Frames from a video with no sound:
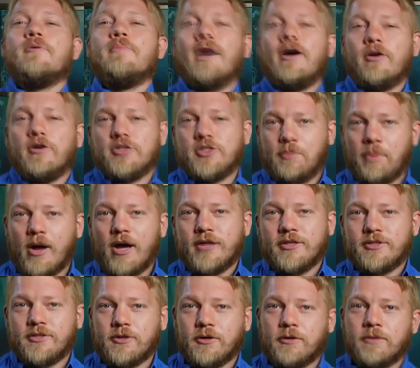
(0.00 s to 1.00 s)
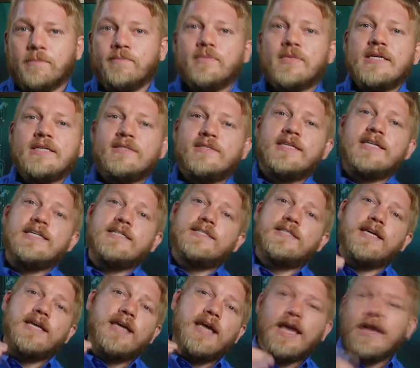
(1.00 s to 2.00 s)
you about our sponsor, C
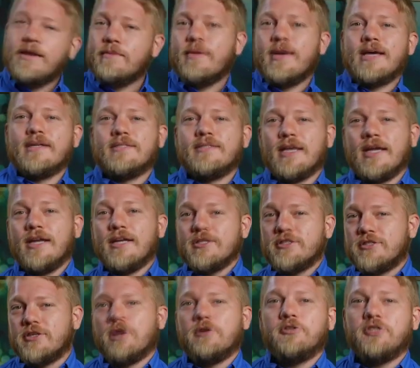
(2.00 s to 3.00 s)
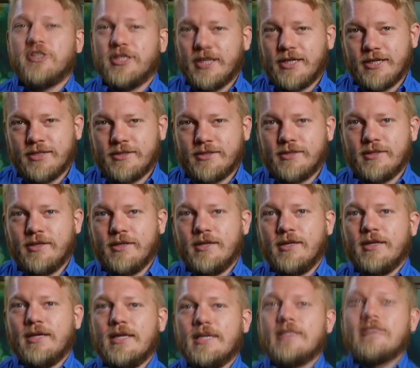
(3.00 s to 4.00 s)
C M S and Associates.
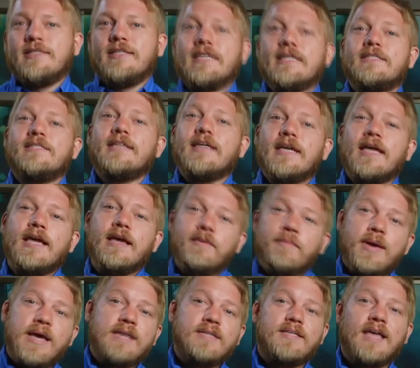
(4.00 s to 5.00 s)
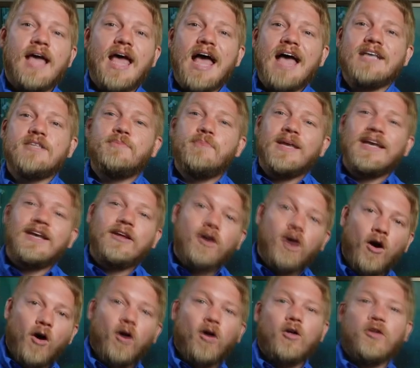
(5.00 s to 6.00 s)
C C M S has been
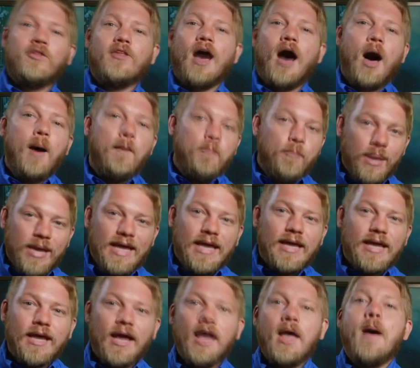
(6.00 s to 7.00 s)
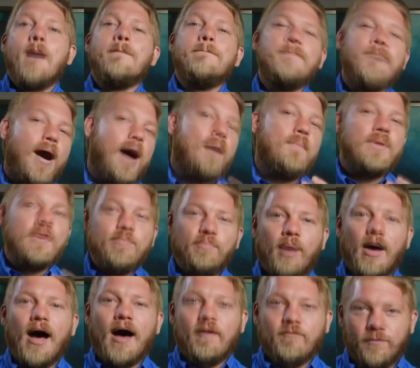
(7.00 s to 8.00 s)
called a big mom and
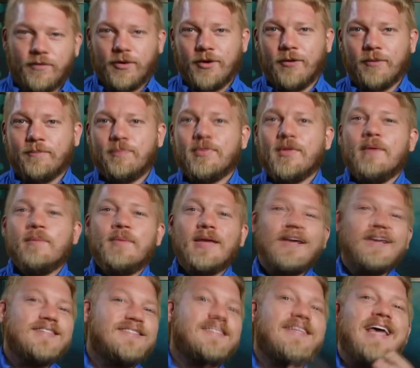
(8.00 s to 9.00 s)
pop firm because